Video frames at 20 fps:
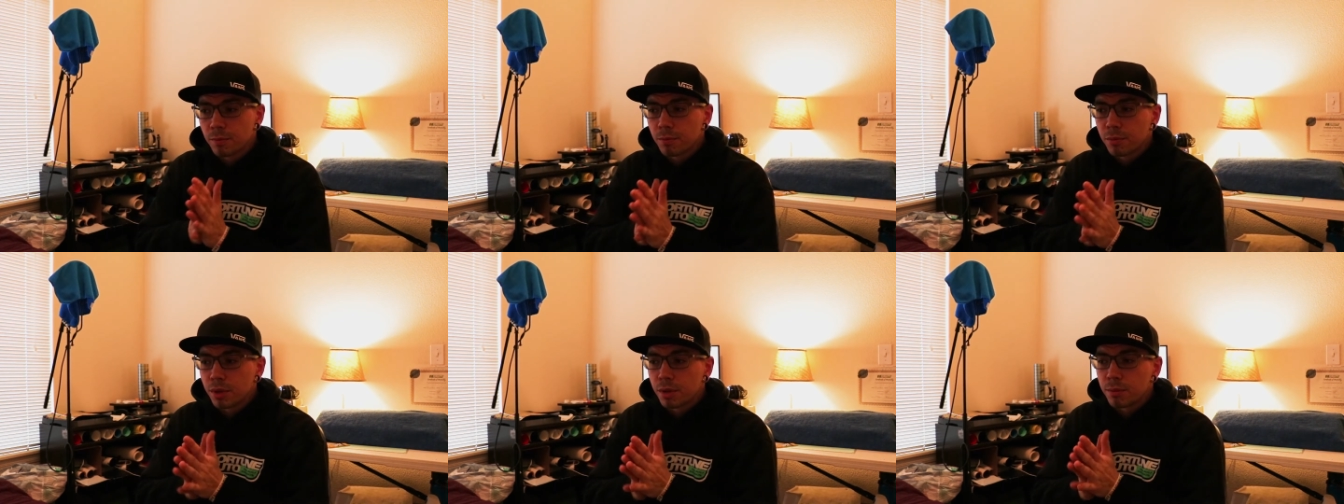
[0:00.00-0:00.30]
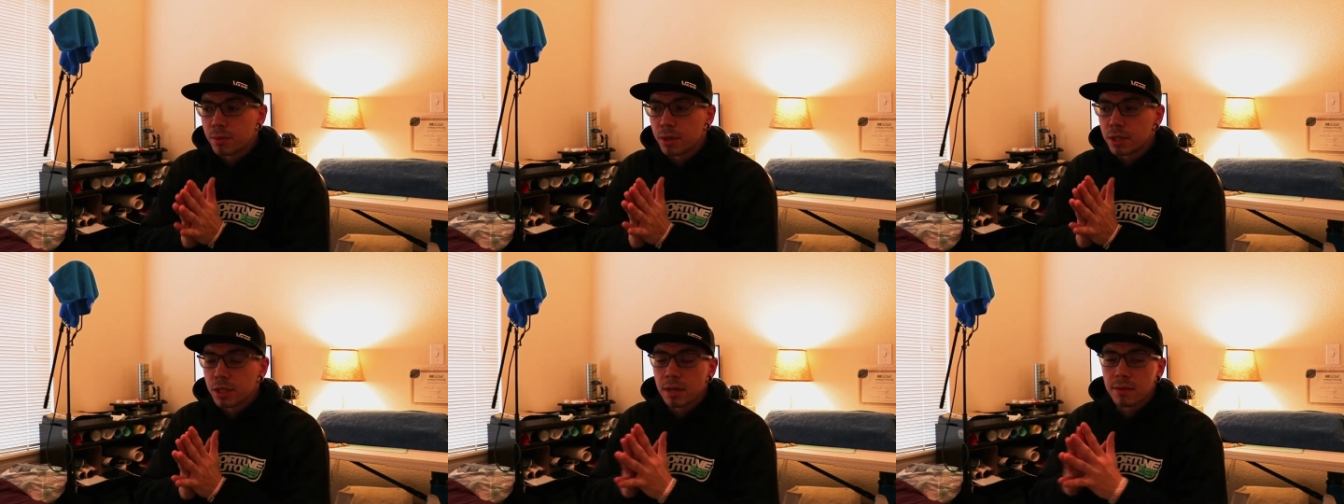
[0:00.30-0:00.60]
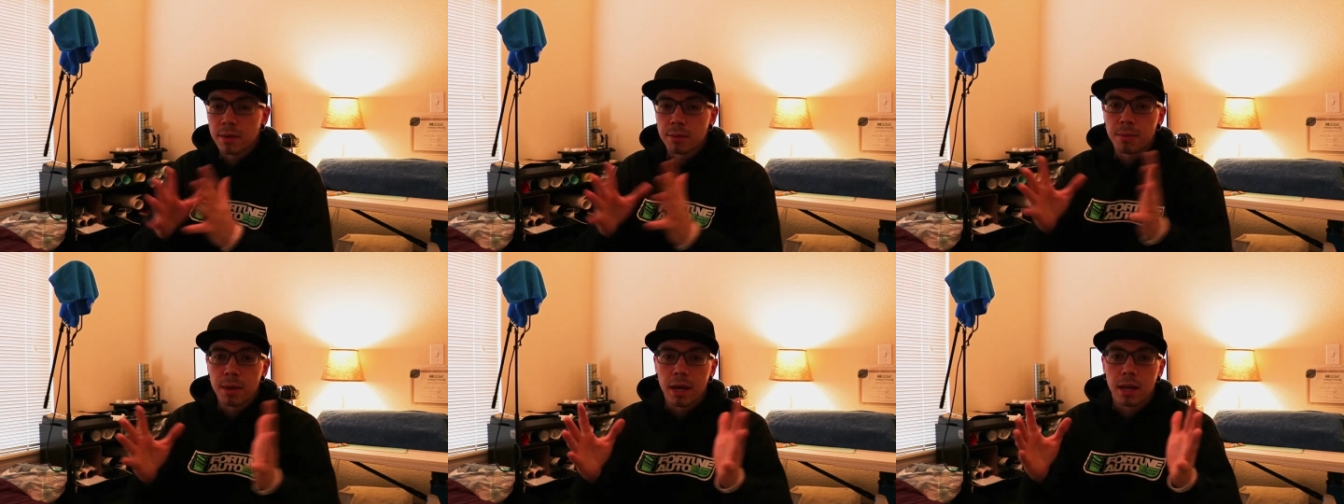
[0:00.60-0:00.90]
Pretty much
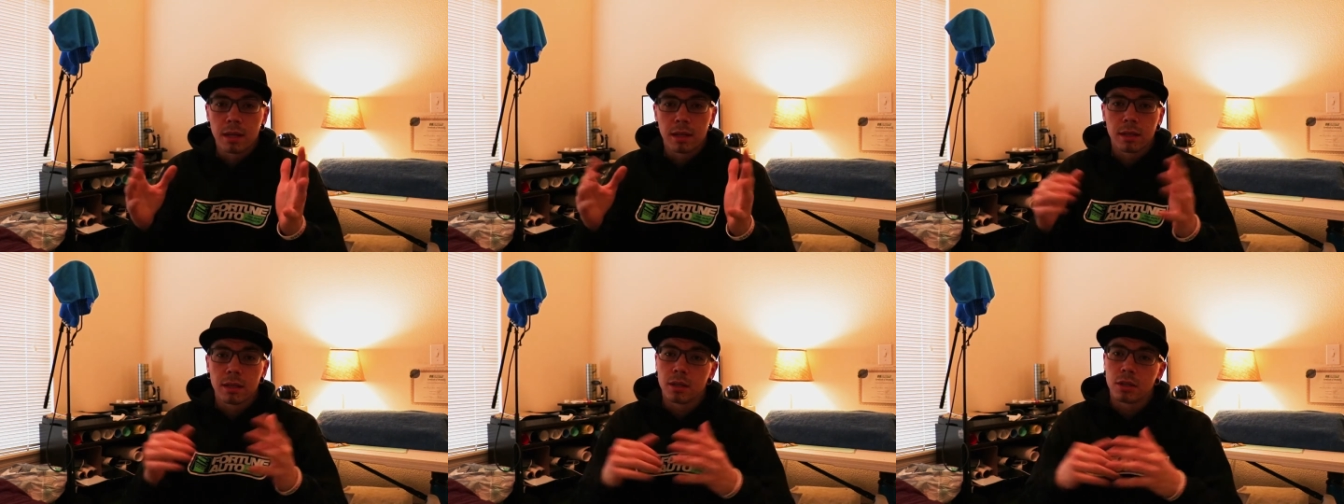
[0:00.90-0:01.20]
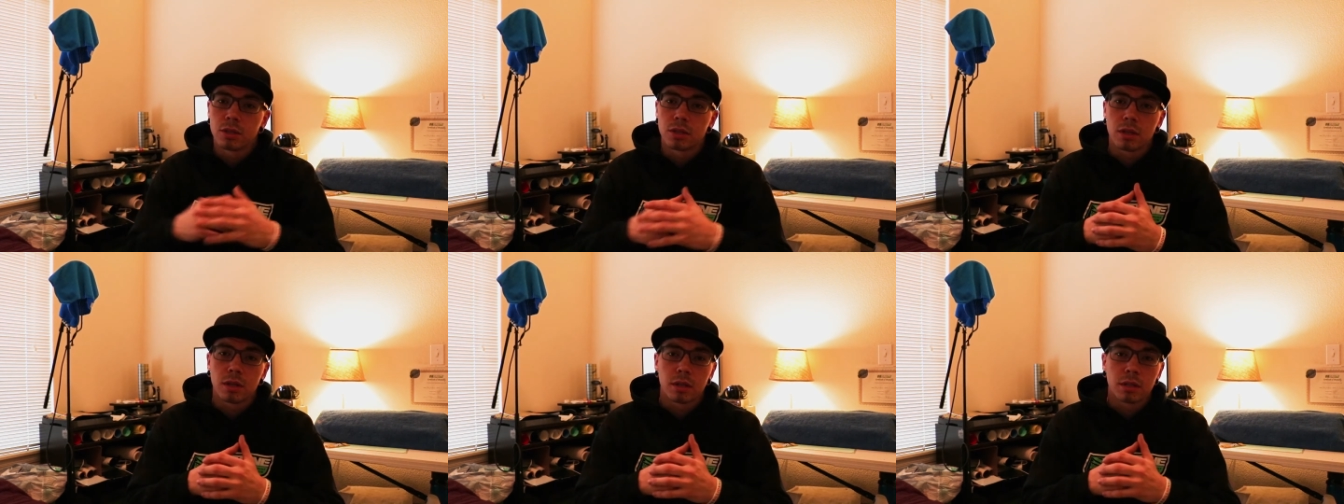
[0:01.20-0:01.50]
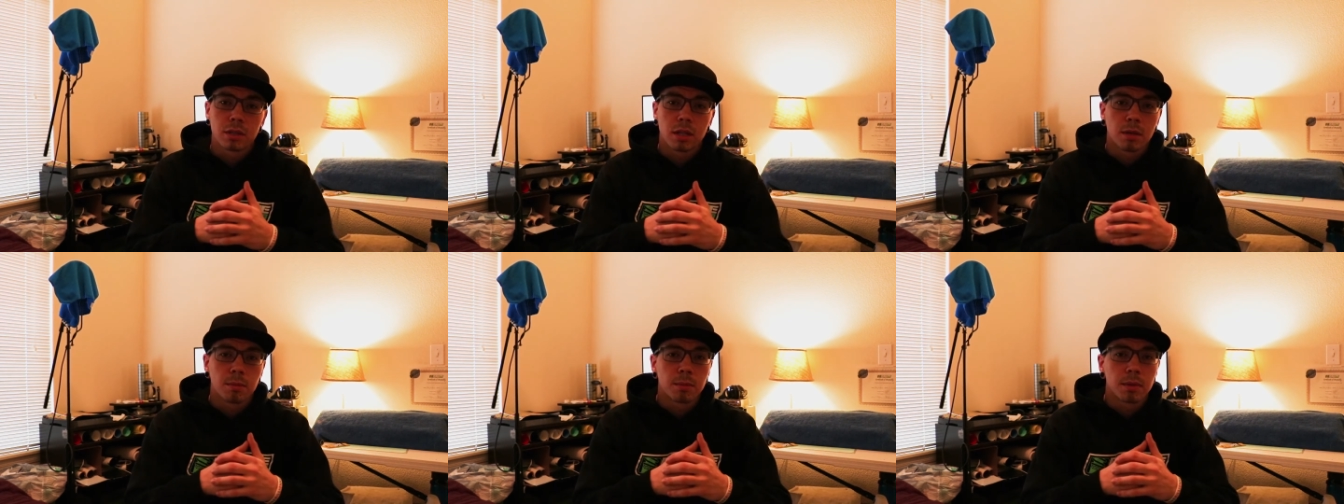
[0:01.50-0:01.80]
after battling the
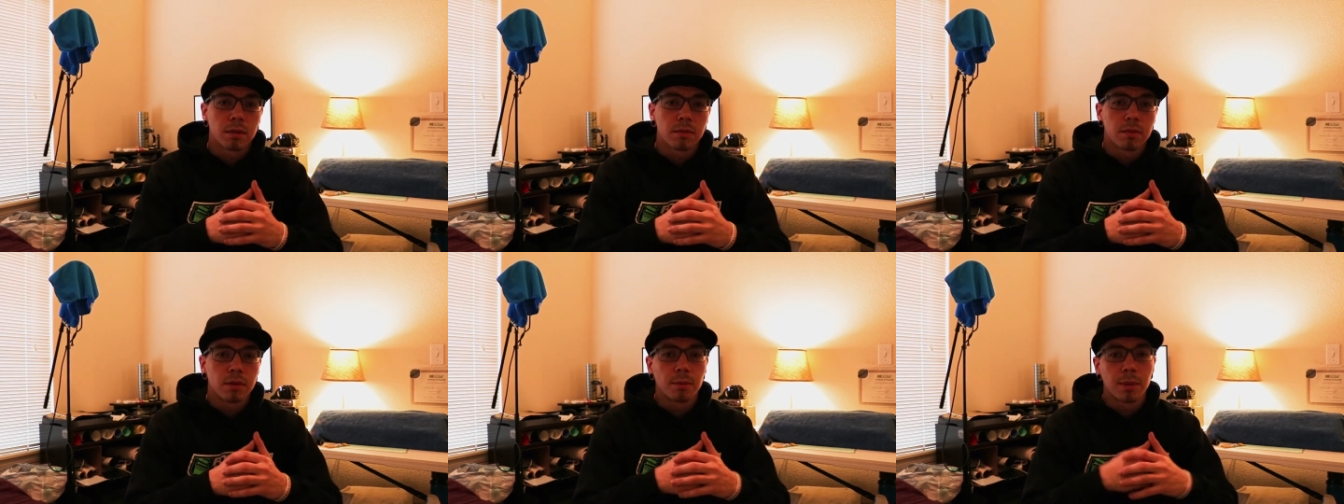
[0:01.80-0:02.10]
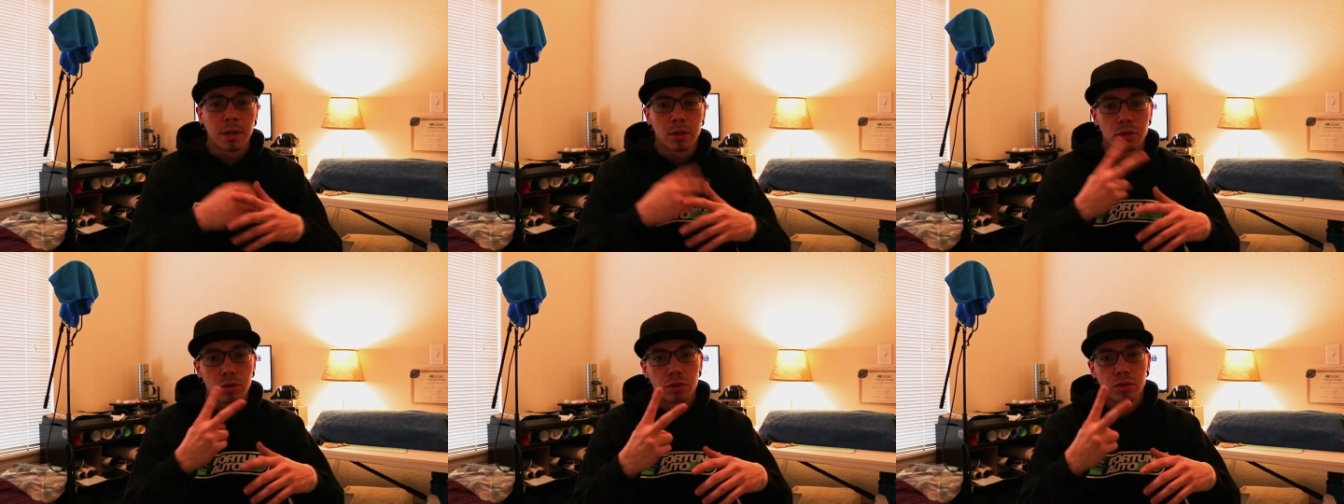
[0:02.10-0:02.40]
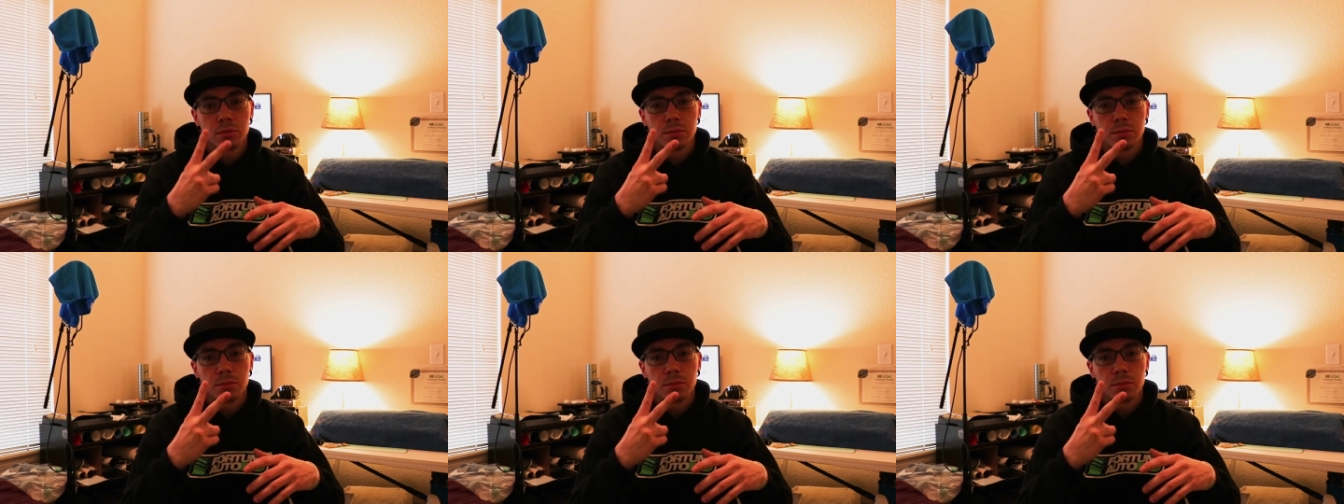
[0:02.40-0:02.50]
insurance company for about 2